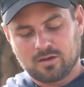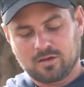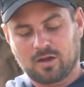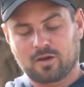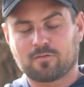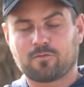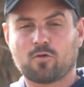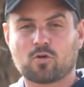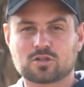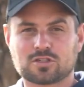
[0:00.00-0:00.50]

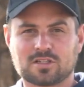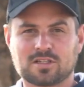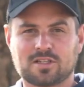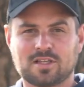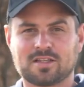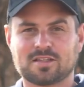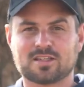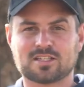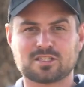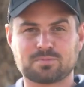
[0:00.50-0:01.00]
Now
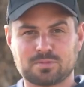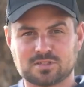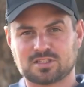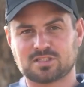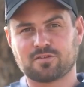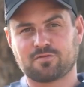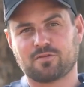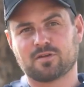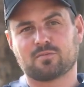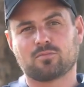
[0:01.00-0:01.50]
unfortunately this
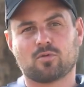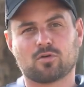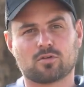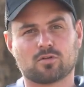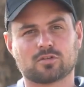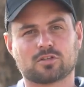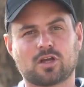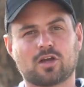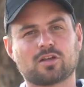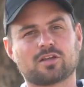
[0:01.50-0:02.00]
specific
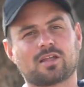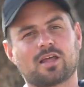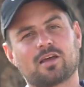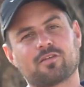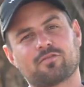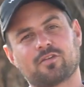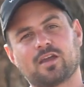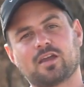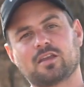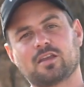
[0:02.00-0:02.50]
model don't
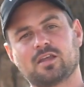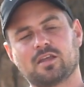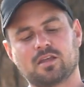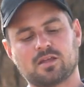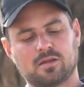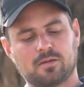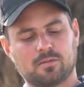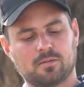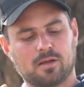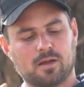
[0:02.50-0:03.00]
have
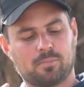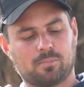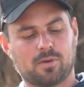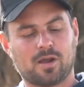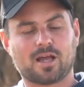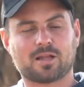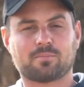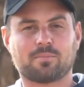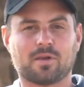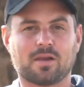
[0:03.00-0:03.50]
any
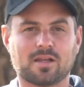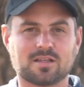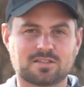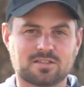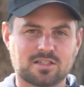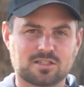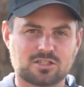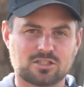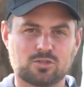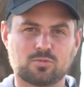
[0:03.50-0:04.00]
applied
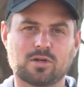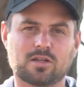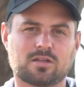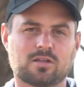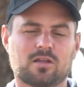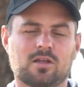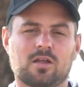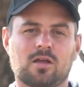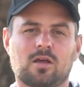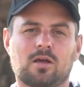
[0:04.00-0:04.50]
ballistics to
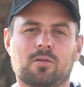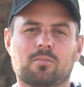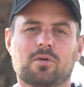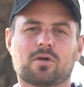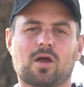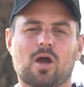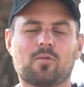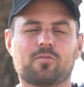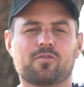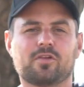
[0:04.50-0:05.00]
it,
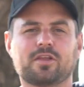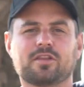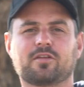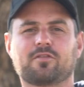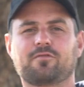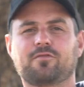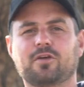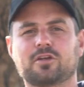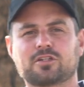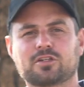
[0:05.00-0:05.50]
but hopefully in
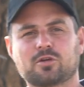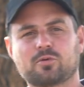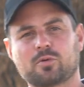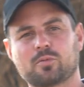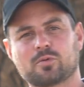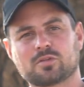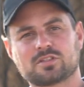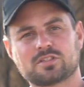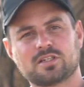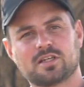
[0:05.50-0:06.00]
the future
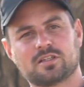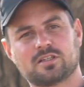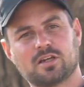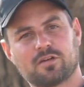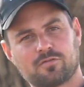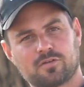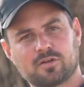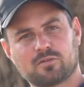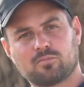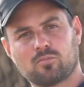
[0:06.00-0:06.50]
we will see a
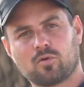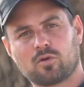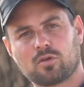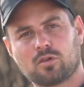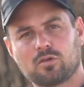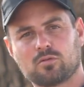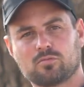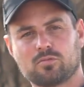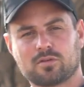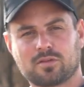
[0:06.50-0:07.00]
different
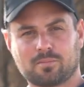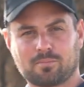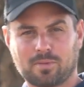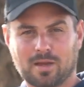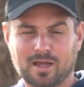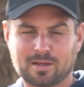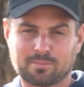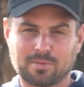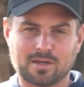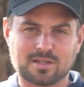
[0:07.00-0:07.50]
model with
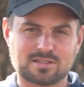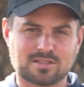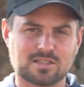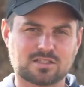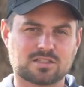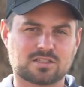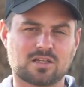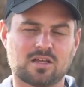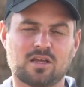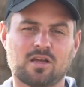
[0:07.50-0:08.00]
applied
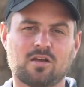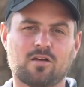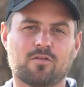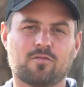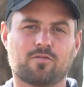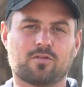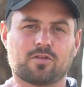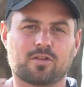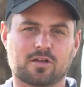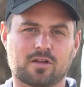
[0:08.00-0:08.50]
ballistics
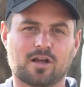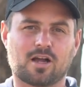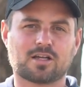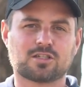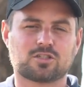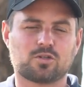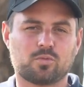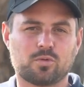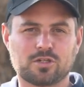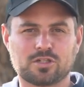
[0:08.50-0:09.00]
for the
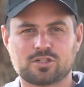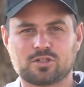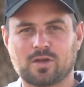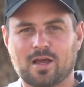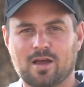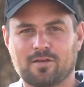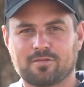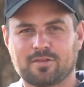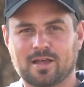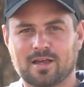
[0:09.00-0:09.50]
guys who wish to
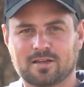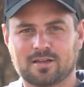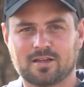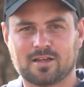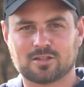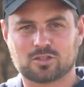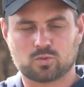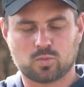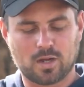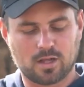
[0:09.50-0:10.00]
have that
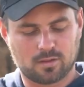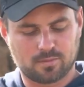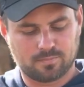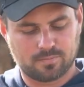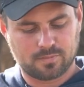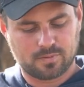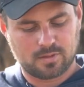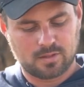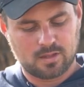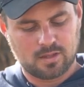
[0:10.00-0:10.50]
as well.
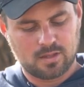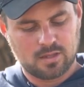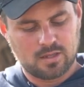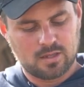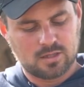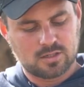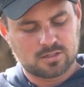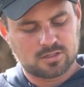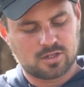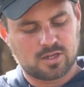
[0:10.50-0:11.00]

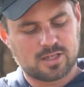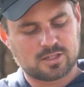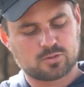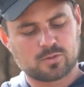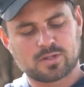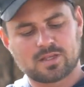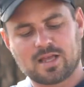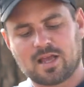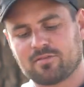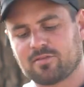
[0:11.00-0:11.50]
So let's
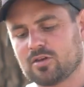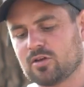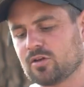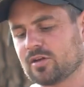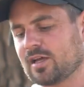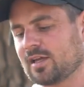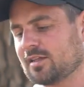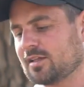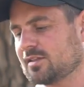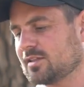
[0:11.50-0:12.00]
quickly have a
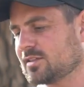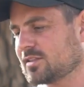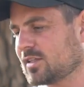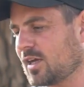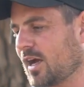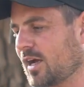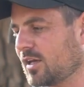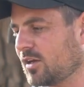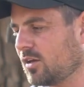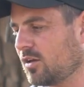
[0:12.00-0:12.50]
look at the
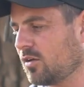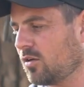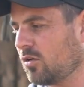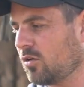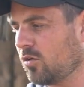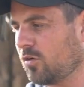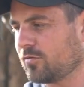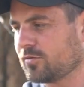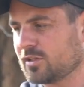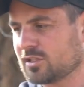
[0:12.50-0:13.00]
design
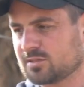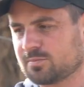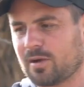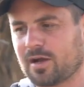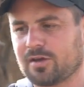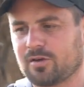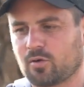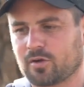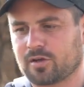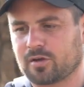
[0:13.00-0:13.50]
of this
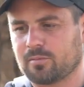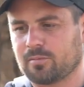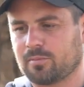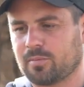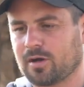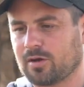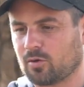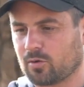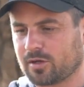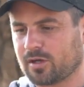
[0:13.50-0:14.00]

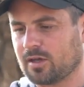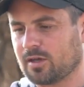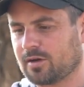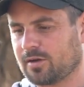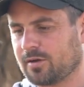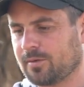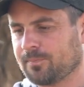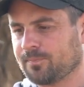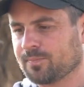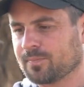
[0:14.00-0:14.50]
binocular.